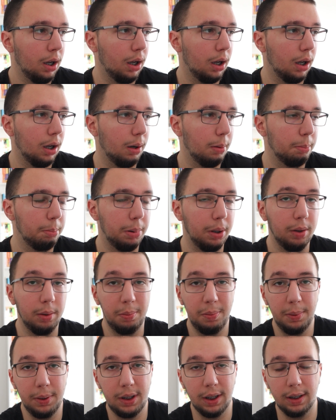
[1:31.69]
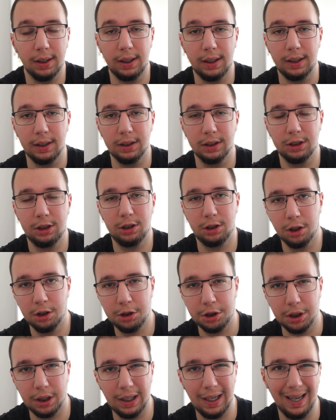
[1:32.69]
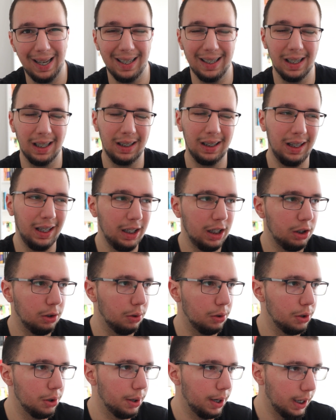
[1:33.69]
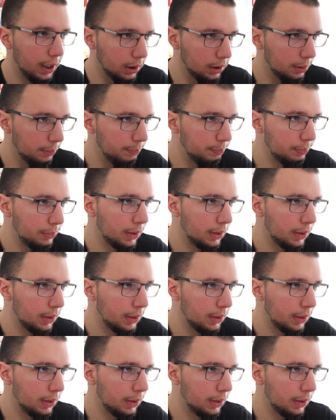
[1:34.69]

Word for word: uh, by repeatedly searching and not clicking on your ad,